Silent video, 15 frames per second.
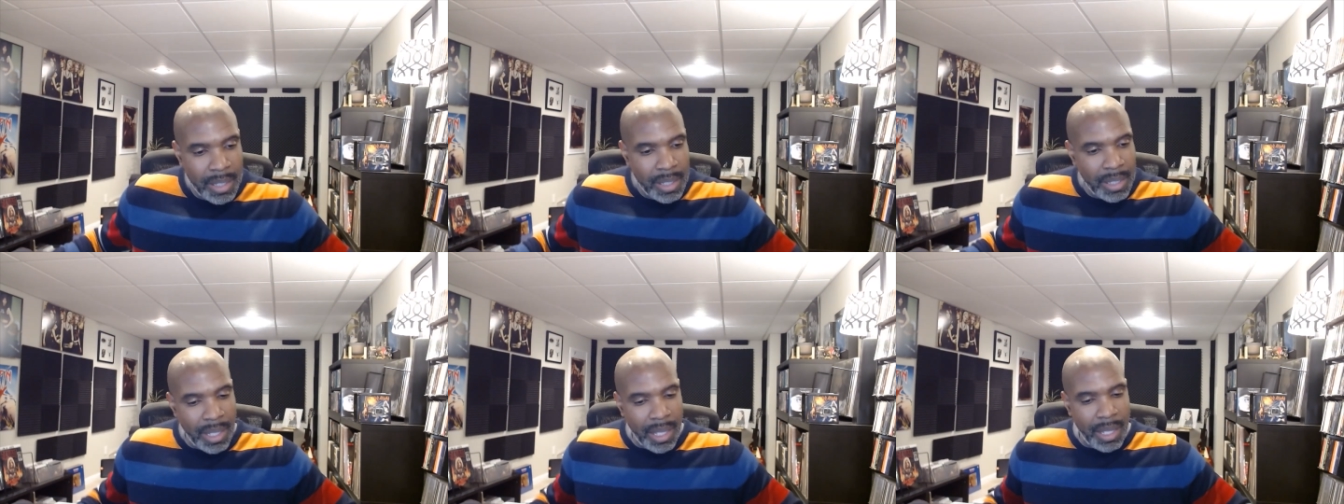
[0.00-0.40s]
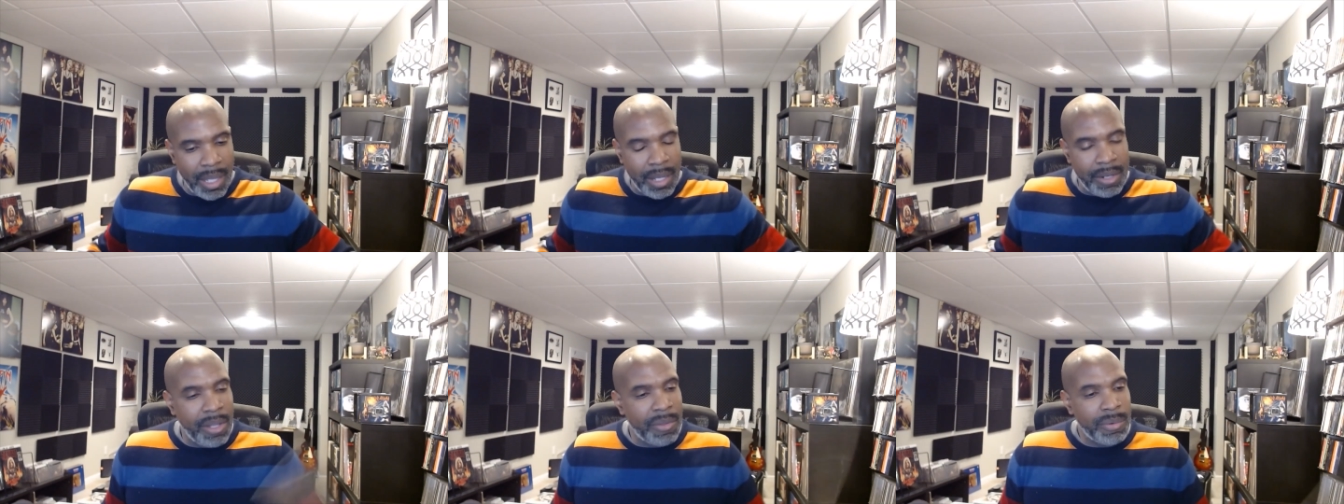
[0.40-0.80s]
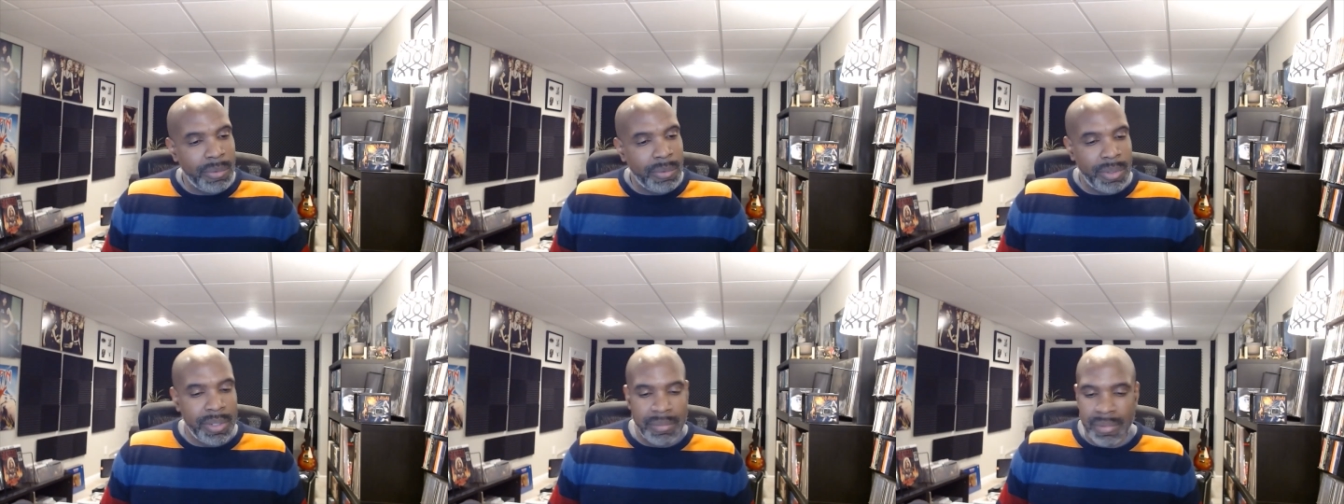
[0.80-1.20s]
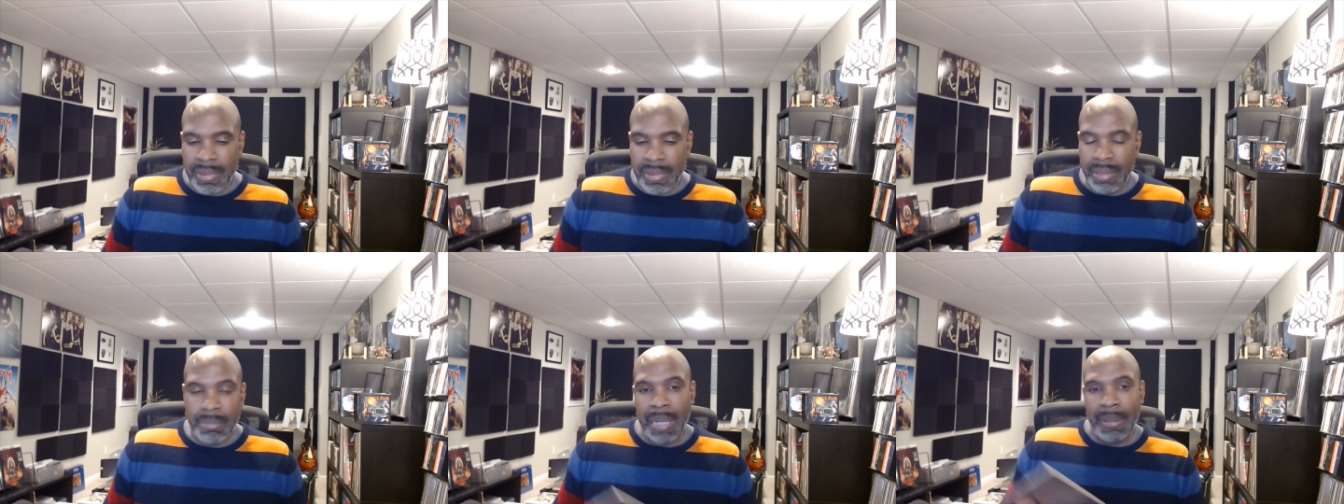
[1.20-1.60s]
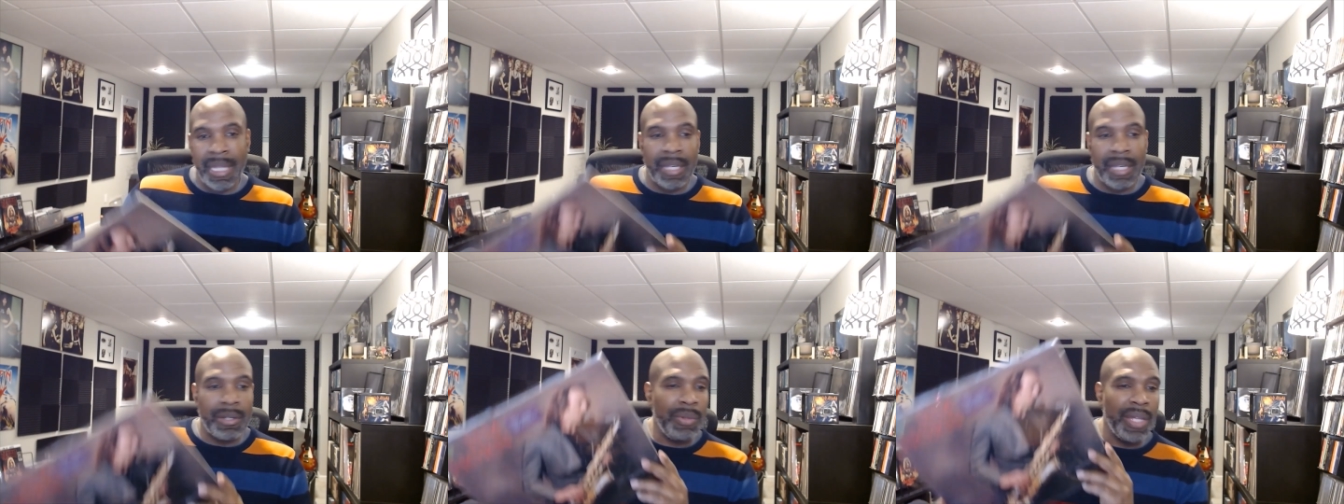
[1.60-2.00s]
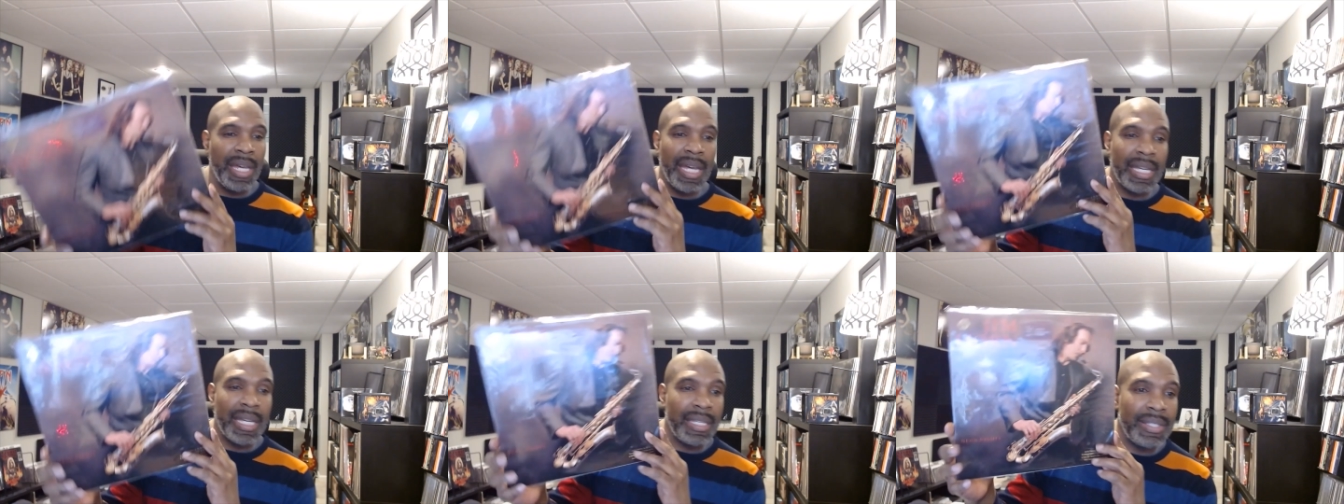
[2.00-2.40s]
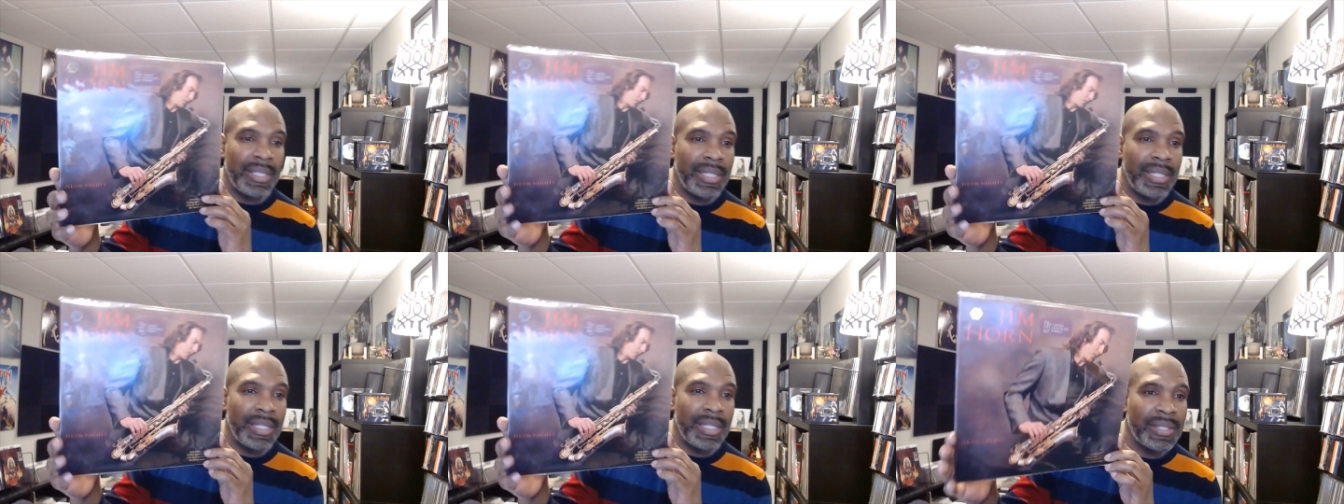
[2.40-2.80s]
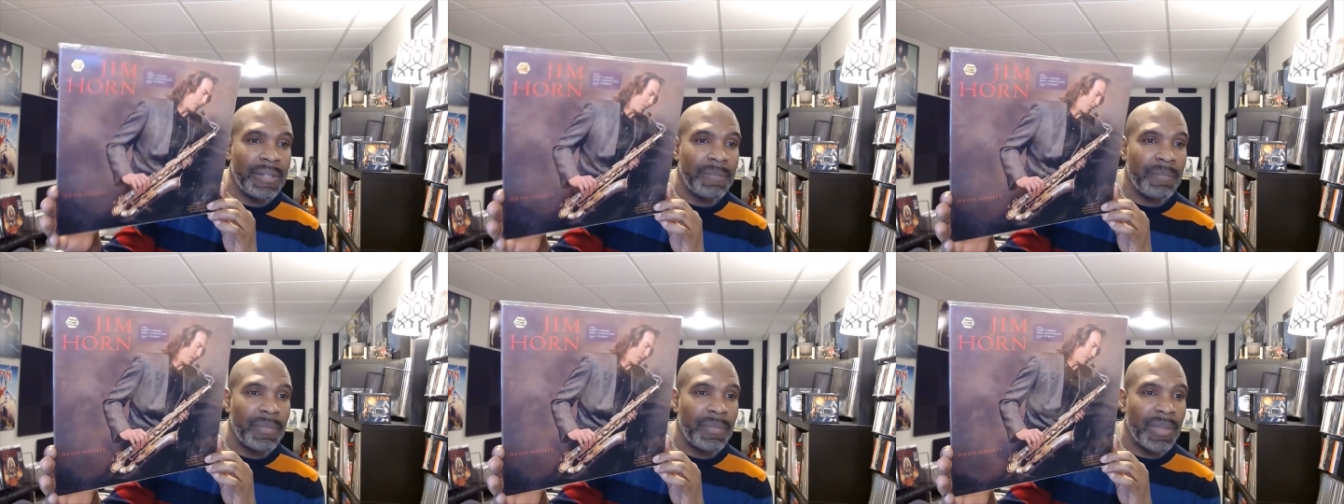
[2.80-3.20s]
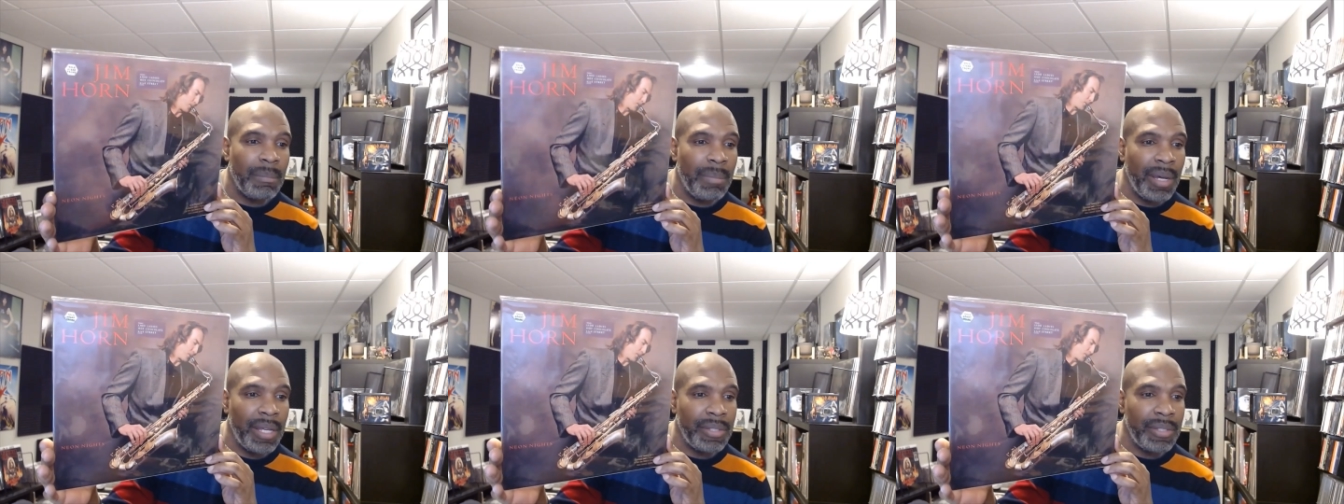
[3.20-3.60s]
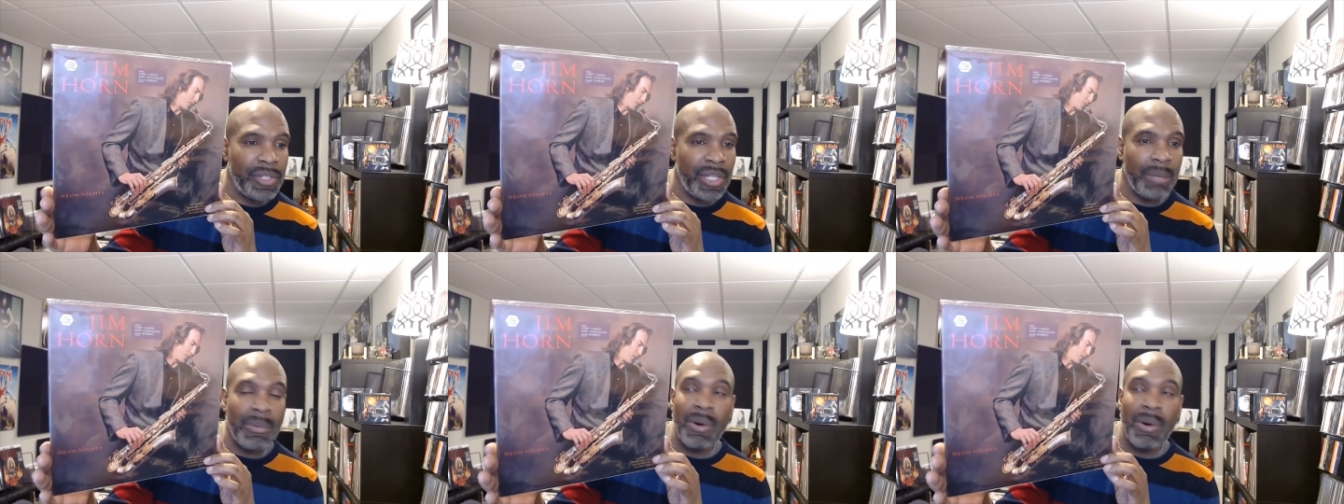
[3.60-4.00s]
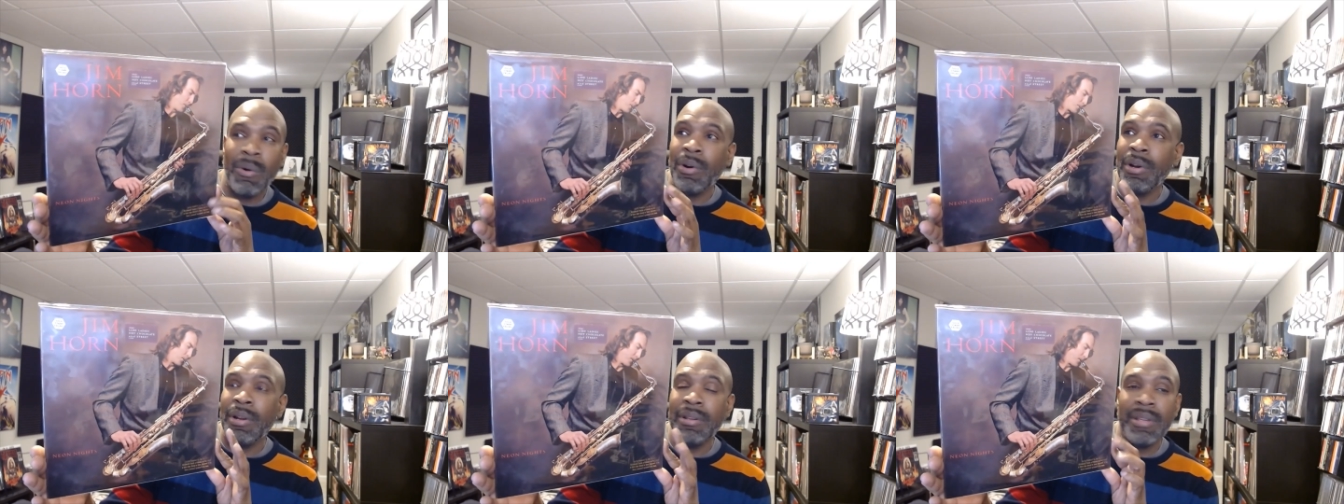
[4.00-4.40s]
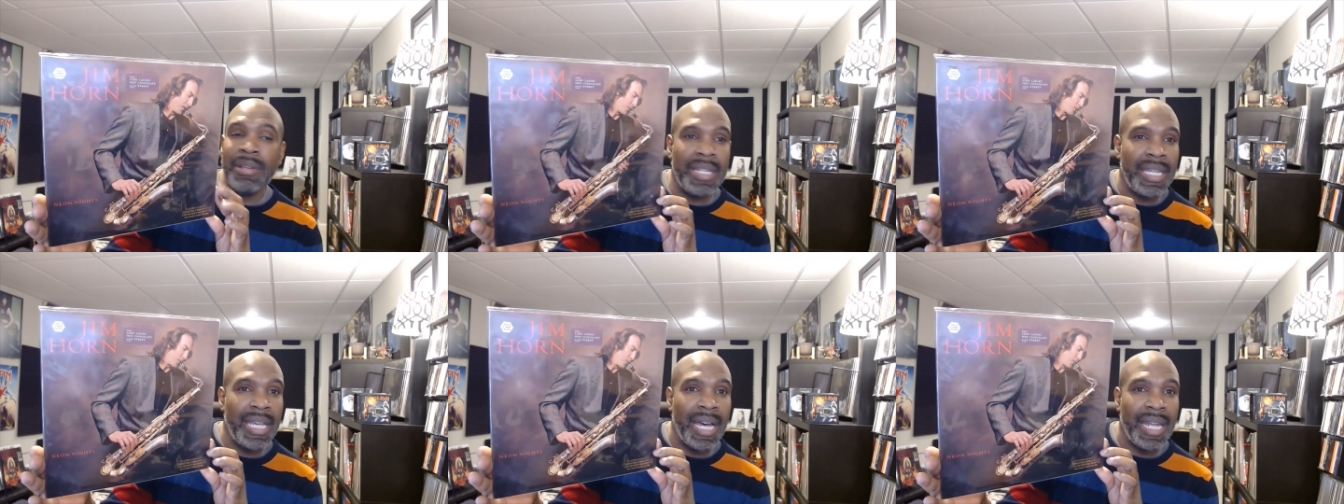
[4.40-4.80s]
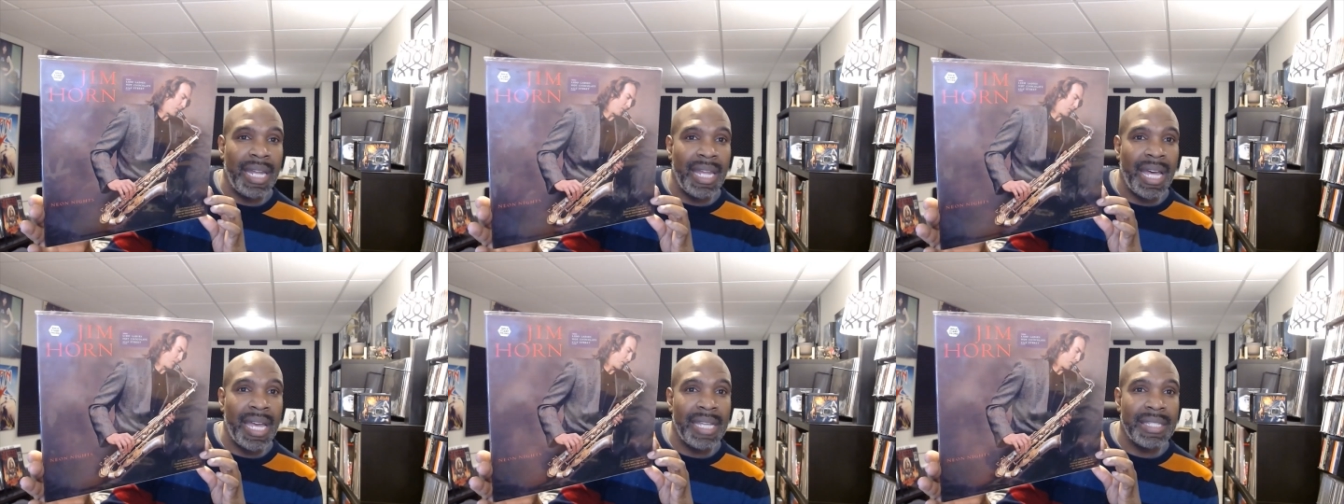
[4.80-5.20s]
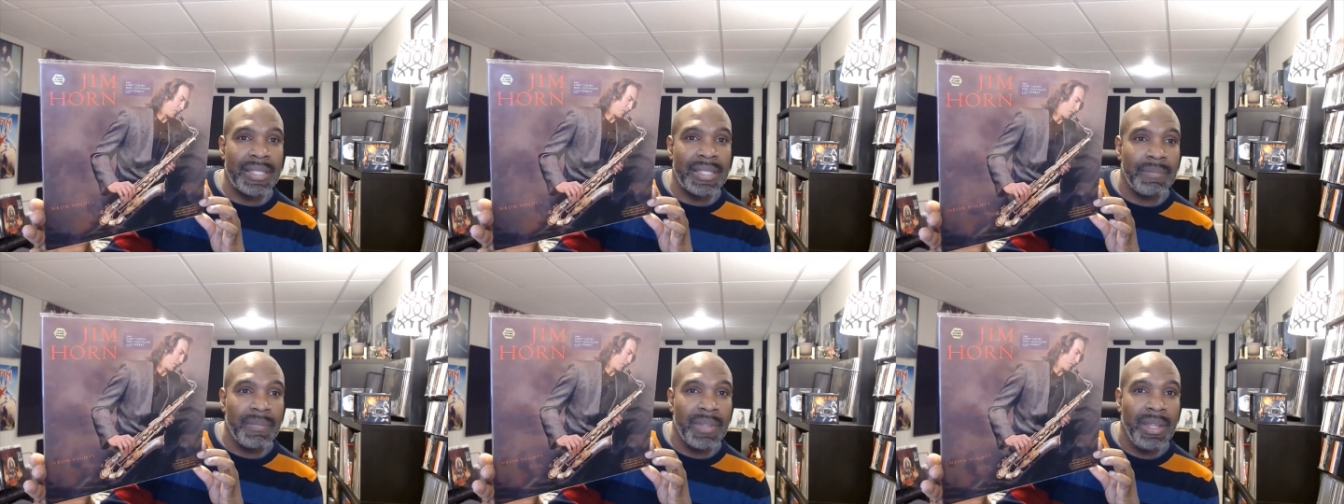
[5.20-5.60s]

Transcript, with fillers: Uh, another one, probably like, who the heck is this? But Jim Horn, Neon Nights.